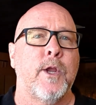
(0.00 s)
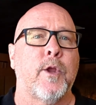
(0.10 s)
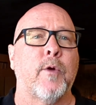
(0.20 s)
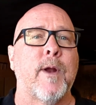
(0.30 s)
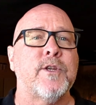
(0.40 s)

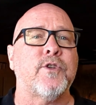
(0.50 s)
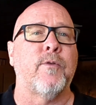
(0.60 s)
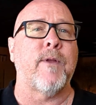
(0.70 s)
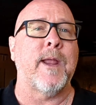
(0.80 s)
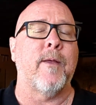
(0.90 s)
You can
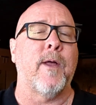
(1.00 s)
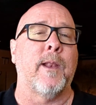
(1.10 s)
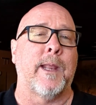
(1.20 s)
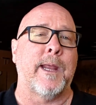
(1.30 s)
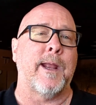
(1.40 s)
register via
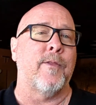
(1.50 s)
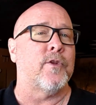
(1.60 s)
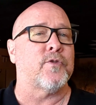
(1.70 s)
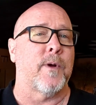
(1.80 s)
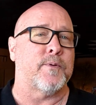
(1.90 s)
a link in
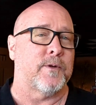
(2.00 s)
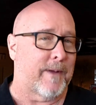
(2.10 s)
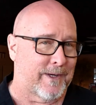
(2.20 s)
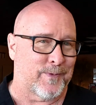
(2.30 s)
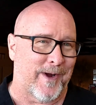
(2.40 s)
the
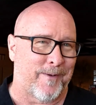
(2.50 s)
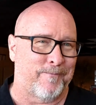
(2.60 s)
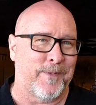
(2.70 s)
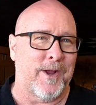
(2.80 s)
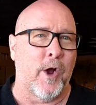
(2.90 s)
description as well.
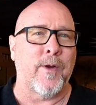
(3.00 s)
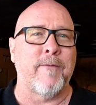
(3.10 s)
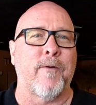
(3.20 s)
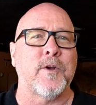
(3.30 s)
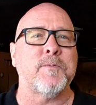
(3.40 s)

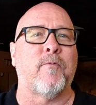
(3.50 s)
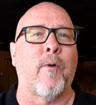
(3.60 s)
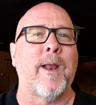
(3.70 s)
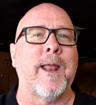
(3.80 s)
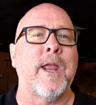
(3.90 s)
Okay, folks,
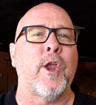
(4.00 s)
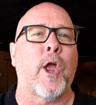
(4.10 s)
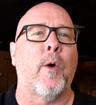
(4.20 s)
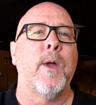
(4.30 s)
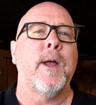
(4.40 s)
before I let you
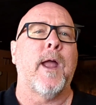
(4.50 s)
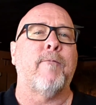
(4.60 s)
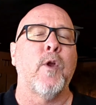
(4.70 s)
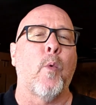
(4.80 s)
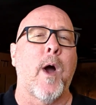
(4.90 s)
go,
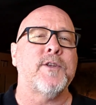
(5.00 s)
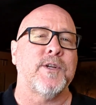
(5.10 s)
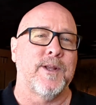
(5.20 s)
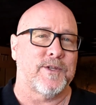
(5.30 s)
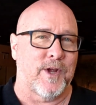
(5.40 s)
if you're
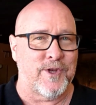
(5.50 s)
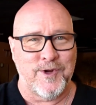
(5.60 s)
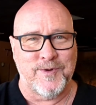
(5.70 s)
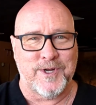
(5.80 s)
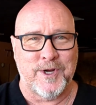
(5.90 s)
watching this on
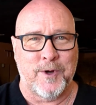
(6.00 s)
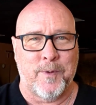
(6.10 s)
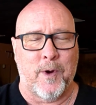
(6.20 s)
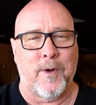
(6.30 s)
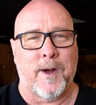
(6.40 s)

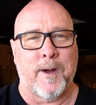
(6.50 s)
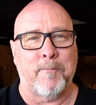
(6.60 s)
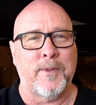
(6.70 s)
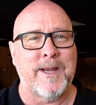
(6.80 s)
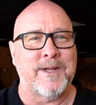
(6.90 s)

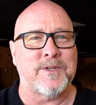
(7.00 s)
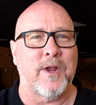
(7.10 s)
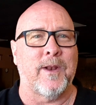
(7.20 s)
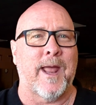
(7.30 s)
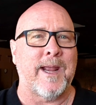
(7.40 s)
YouTube,
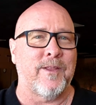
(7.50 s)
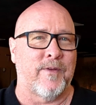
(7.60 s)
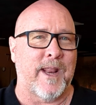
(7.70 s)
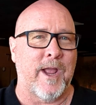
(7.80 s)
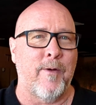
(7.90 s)
please like the
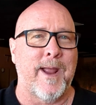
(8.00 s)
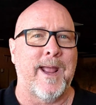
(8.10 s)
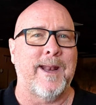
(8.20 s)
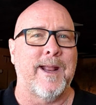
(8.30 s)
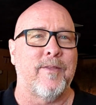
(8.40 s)
video
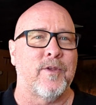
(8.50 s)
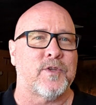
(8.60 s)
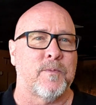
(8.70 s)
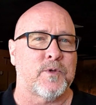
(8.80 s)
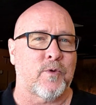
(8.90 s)
and hit the
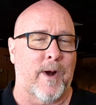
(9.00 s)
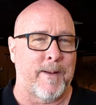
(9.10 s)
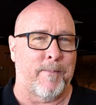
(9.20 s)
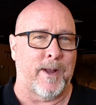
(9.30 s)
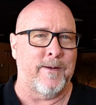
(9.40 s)

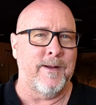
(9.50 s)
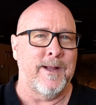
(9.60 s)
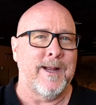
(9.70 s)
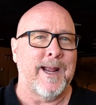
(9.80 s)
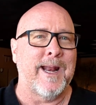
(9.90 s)
subscribe button.
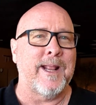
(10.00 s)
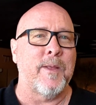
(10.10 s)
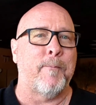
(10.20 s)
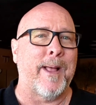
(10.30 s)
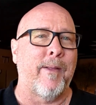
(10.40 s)
Hitting
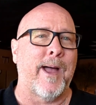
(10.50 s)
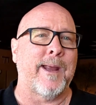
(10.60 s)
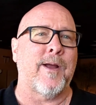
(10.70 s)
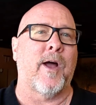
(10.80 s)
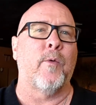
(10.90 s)
the bell
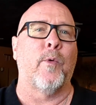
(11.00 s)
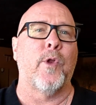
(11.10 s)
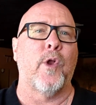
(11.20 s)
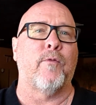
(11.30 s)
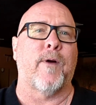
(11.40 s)
icon will
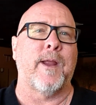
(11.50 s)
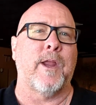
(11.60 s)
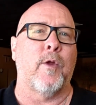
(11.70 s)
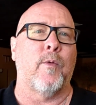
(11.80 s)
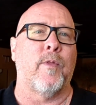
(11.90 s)
notify
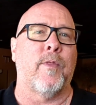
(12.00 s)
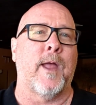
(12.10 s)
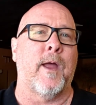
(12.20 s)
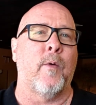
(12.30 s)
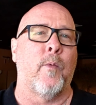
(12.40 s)
you
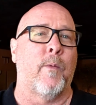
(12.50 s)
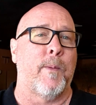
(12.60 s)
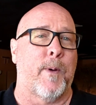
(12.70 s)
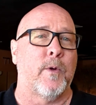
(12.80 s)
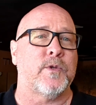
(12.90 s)
that when
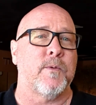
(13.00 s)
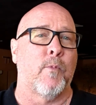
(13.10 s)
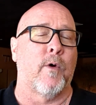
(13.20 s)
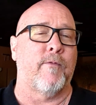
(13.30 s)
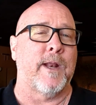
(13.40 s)
we post
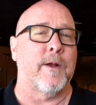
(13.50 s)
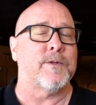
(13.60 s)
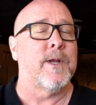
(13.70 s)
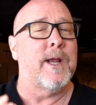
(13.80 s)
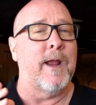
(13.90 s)
more
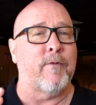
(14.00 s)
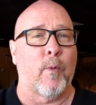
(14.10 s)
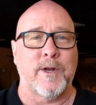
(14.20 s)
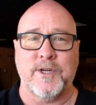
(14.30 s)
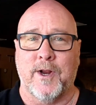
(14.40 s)
videos. If you're
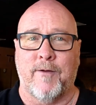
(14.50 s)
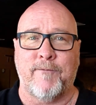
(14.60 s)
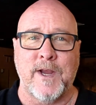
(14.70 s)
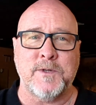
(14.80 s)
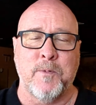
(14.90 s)
watching it on
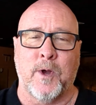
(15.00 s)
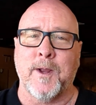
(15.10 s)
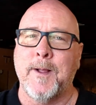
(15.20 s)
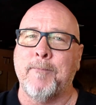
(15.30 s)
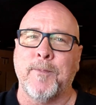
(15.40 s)

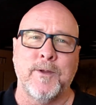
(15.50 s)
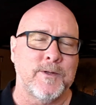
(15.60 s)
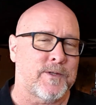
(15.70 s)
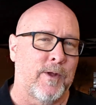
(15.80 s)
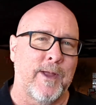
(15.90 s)
Facebook,
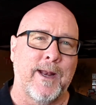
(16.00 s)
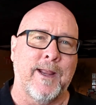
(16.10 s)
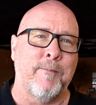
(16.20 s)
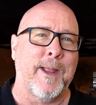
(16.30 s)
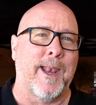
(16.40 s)
still
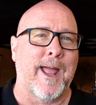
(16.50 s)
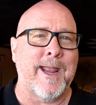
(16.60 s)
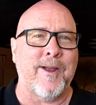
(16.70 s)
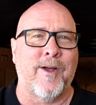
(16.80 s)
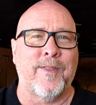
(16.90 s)
give me a
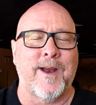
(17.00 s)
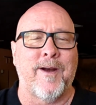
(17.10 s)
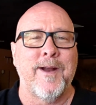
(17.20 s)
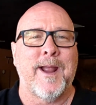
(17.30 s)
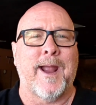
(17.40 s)
like on
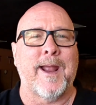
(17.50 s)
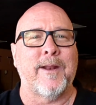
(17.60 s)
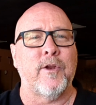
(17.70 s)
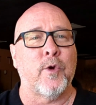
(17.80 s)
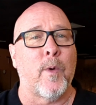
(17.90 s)
there,
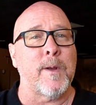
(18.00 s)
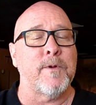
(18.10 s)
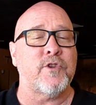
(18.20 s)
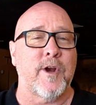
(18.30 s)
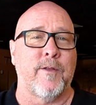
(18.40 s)
and you're welcome
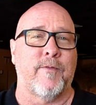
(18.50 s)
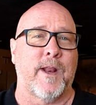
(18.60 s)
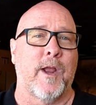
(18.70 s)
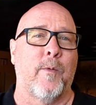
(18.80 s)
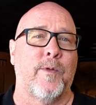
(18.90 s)
to share the
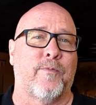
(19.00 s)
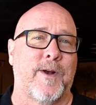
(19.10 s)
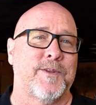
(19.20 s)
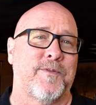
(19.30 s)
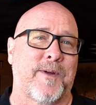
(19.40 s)
video with
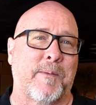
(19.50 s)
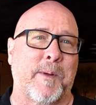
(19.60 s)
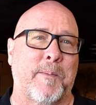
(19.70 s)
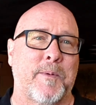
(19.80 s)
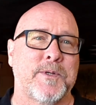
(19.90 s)
friends and
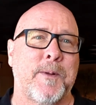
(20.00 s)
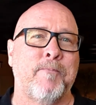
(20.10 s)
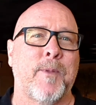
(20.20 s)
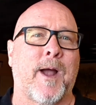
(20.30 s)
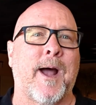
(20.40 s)
family members.
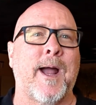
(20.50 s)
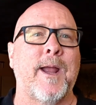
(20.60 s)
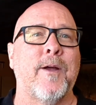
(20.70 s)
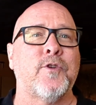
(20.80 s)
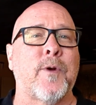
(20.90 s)

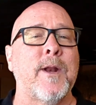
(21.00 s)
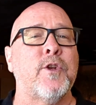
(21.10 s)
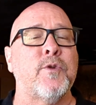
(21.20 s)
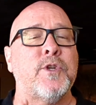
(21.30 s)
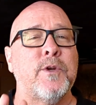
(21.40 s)
I try
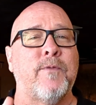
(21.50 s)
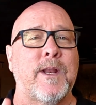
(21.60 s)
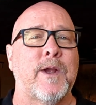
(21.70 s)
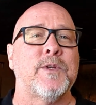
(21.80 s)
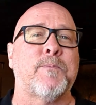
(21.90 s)
to do two
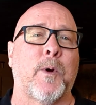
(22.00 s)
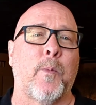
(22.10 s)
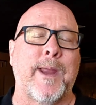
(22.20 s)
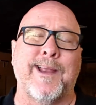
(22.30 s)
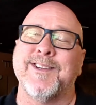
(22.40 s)
videos per
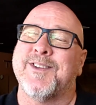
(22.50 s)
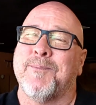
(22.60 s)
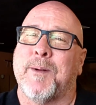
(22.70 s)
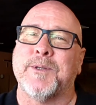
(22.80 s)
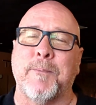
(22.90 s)
week.
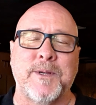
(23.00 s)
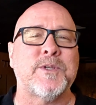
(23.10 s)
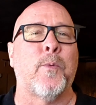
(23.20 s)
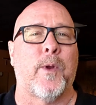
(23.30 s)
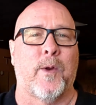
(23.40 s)
Sometimes I
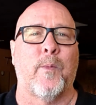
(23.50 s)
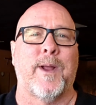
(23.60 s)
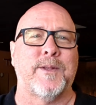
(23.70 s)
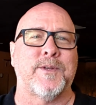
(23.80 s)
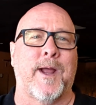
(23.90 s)
miss the one on
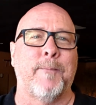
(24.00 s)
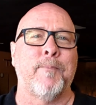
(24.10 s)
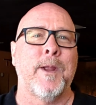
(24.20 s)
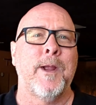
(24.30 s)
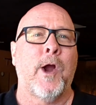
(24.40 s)
Wednesday.
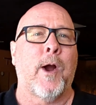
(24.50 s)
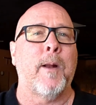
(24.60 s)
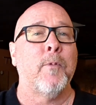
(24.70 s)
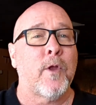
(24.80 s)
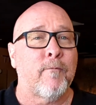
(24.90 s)
All
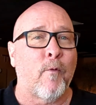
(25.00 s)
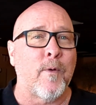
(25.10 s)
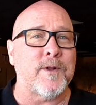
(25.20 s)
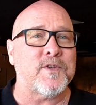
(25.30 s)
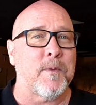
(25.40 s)
right, I'm looking
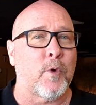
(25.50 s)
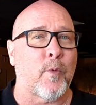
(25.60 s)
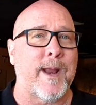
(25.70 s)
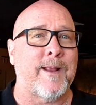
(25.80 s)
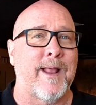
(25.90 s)
forward to some
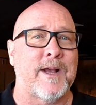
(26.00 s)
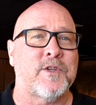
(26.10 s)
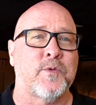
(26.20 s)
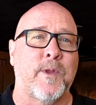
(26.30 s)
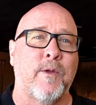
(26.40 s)
great
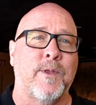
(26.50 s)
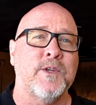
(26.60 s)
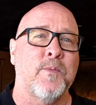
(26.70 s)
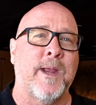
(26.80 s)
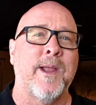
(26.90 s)
classes with you
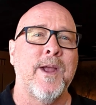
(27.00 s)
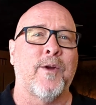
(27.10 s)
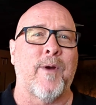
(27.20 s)
this week.